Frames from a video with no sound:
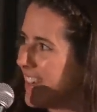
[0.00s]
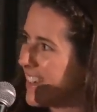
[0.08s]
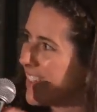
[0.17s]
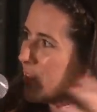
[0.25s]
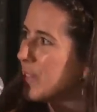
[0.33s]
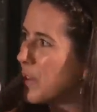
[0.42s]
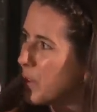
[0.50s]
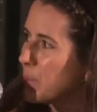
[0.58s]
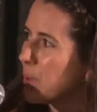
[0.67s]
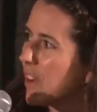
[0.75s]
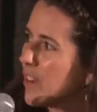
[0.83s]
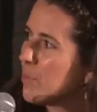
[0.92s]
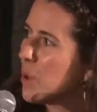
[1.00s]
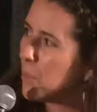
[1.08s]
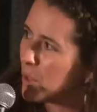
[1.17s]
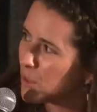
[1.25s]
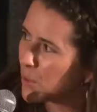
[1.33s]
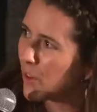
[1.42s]
like those were kind of
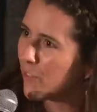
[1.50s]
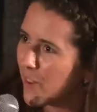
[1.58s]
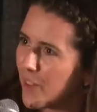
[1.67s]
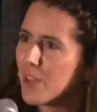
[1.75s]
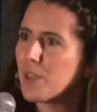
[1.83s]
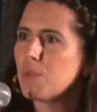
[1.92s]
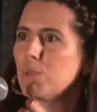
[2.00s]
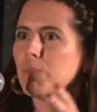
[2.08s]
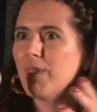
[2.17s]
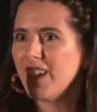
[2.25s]
moments where I felt like I was